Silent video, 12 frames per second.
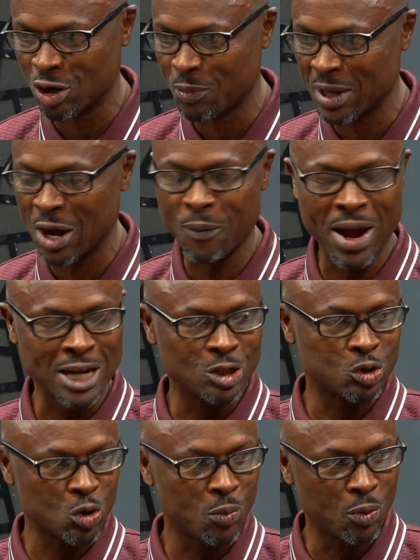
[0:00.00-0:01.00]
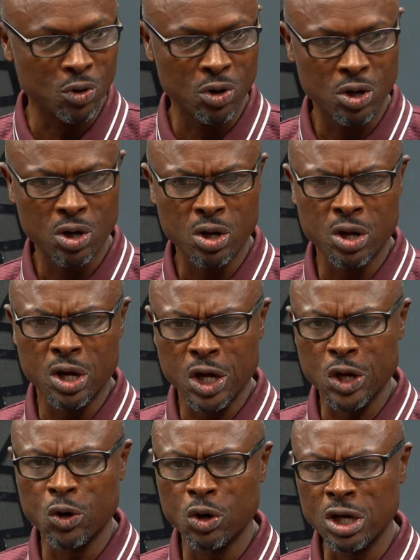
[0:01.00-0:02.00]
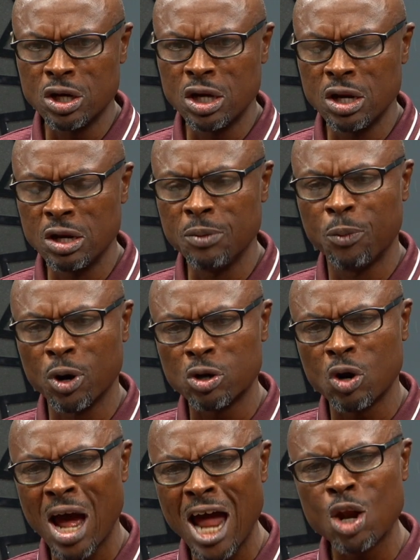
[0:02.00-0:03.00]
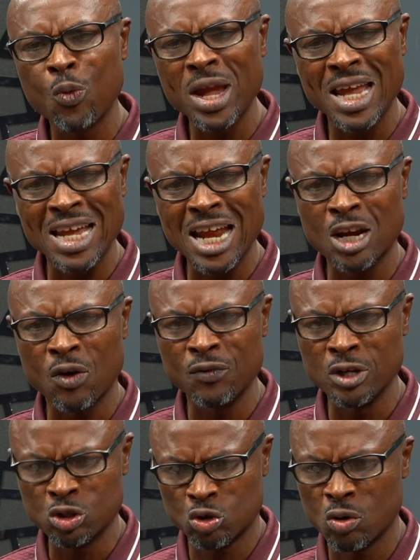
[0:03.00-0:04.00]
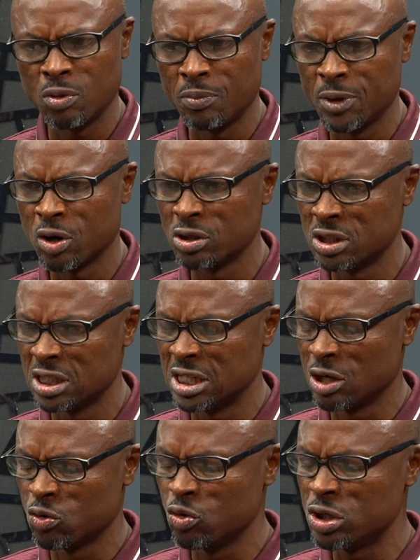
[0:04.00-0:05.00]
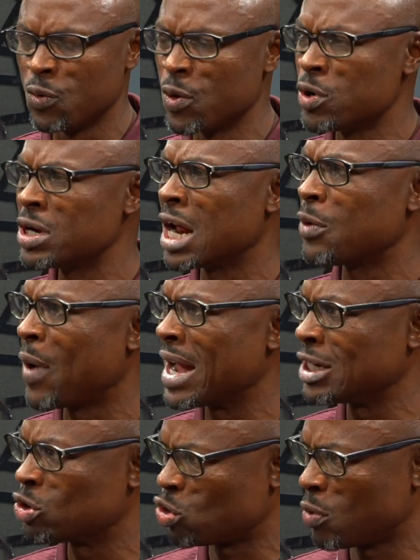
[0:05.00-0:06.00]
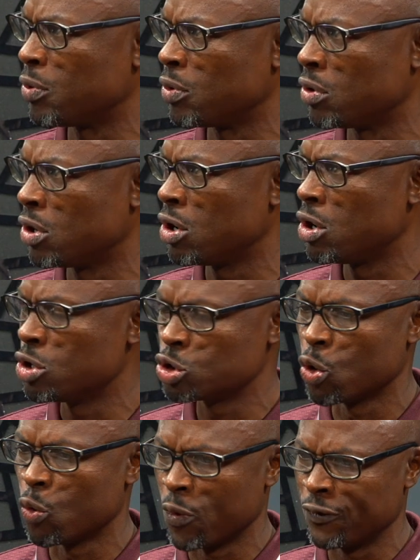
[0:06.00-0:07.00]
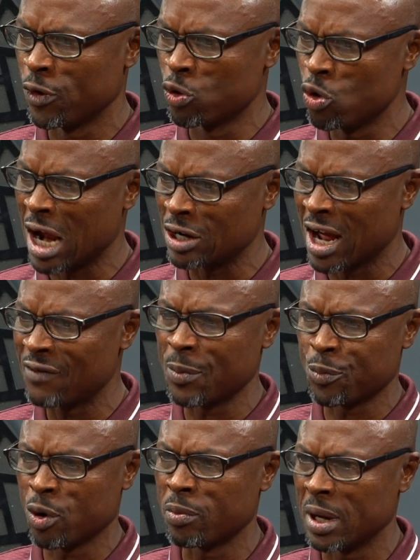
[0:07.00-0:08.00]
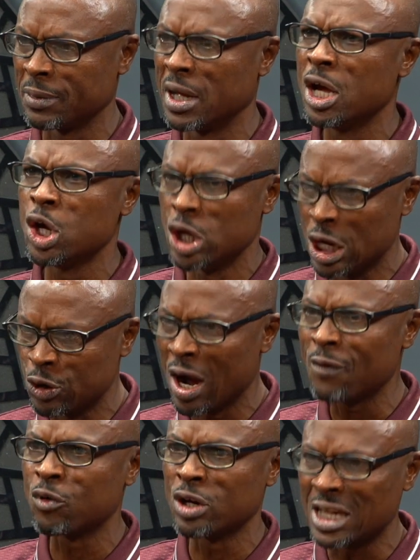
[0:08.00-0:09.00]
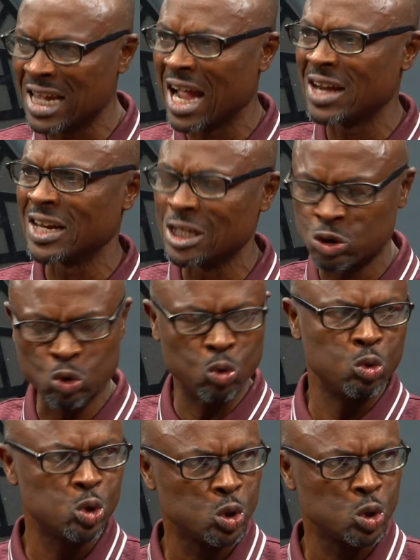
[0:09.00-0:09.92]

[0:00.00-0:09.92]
that we're in trouble. You know, but how do we get out of this trouble? Because it's a good thing we know that we're in trouble. So if you know that you have a problem, then you have to think out a solution.